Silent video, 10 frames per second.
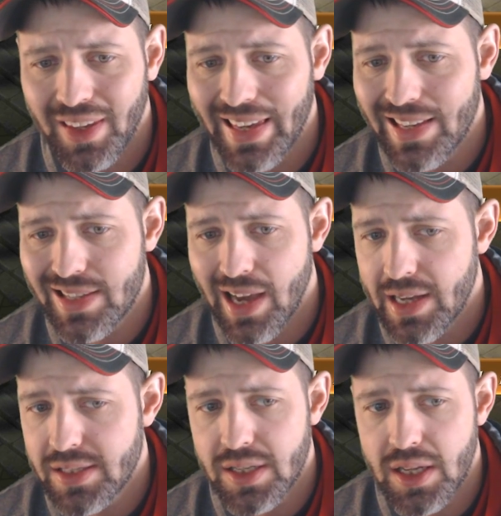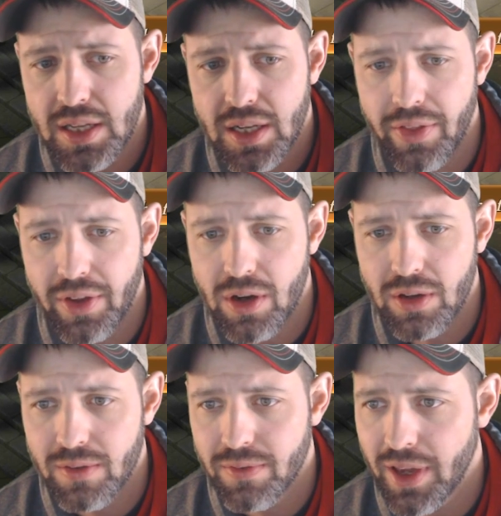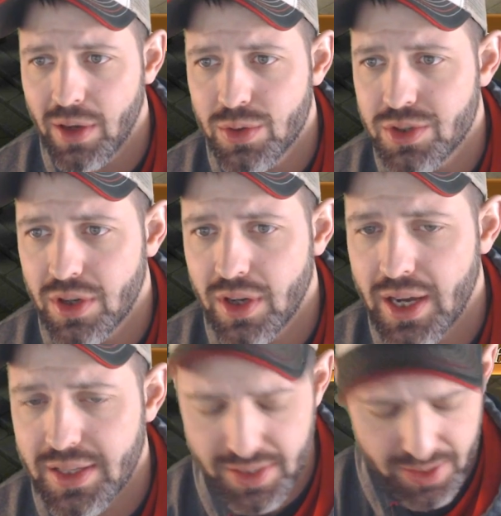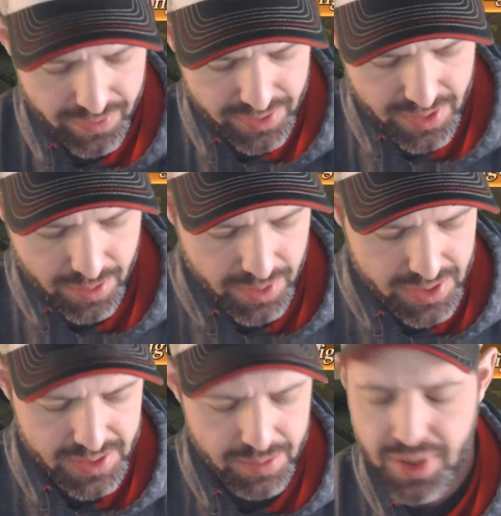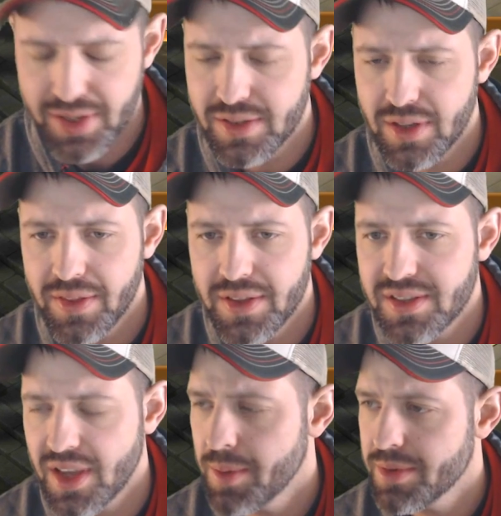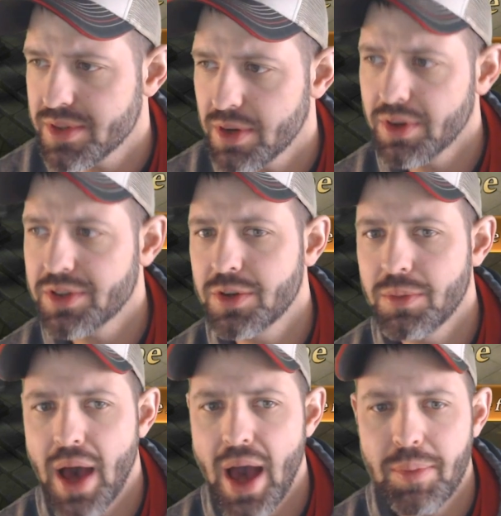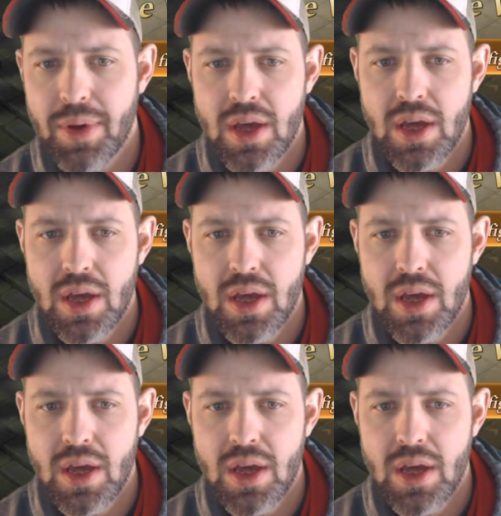King's Continent, now they call it the Vanquisher Continent for some reason, but it's none the same as the original map.